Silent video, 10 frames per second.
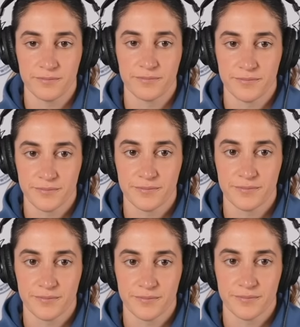
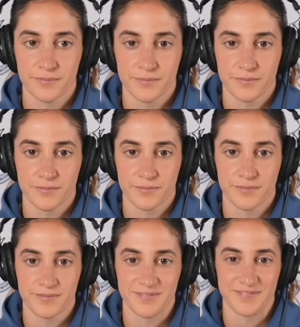
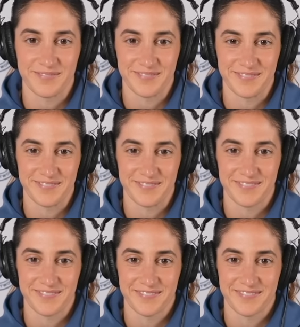
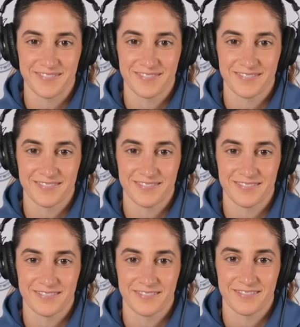
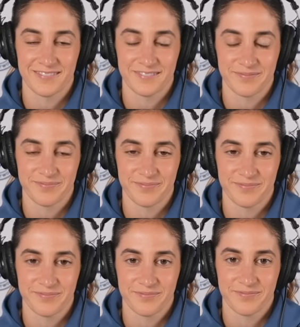
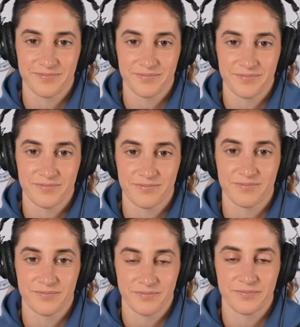
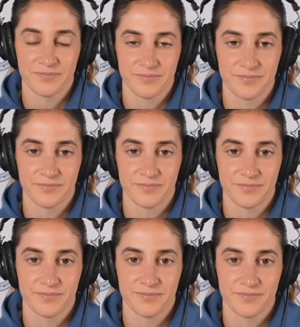
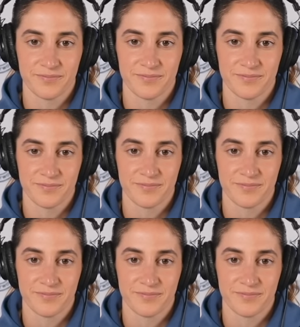No words are spoken by the person on screen.